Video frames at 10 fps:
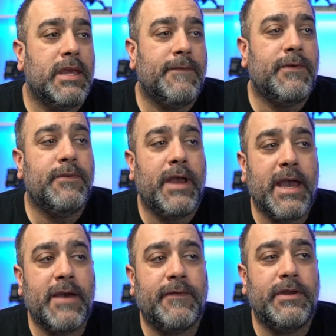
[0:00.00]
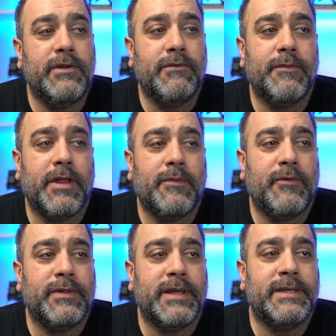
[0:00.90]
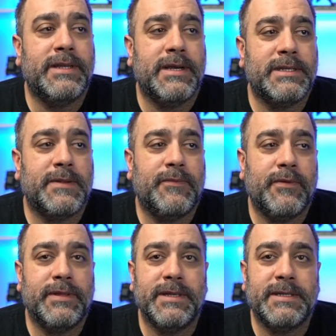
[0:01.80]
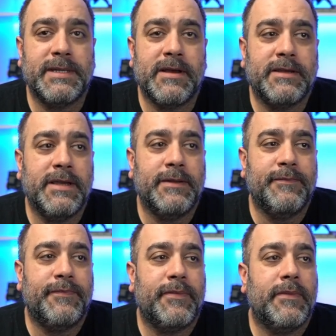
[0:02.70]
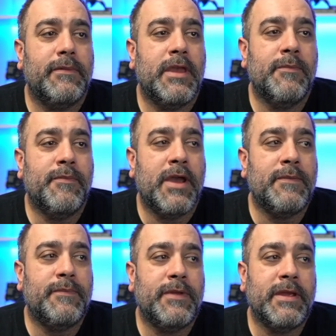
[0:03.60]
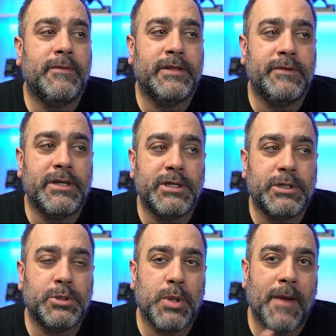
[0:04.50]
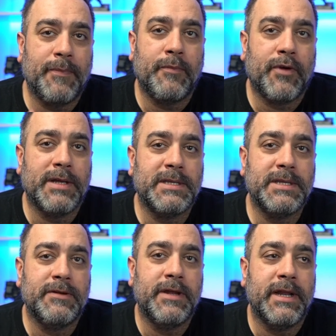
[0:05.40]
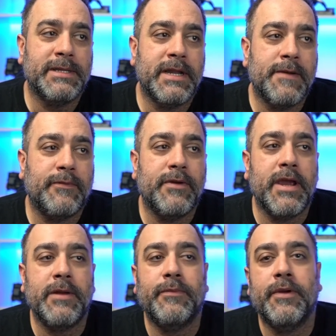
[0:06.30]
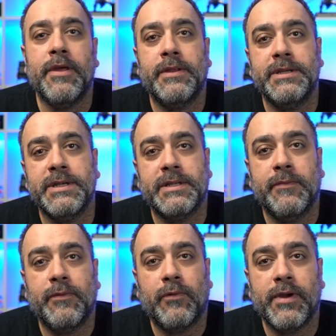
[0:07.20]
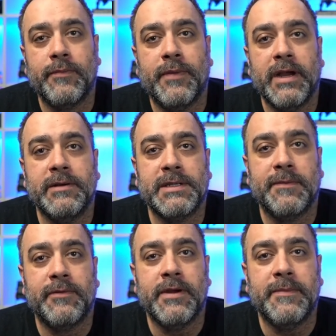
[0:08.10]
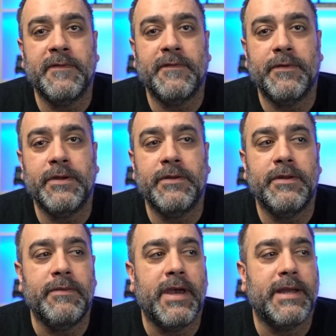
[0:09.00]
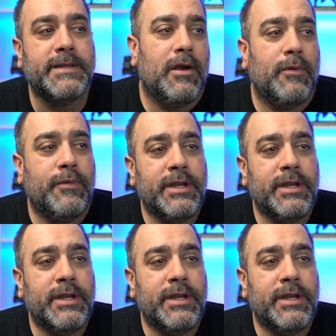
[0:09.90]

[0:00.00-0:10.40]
If you have a newer motherboard that does support this socket, it might be able to just drop the processor in as an upgrade with just a quick BIOS upgrade before you do that. We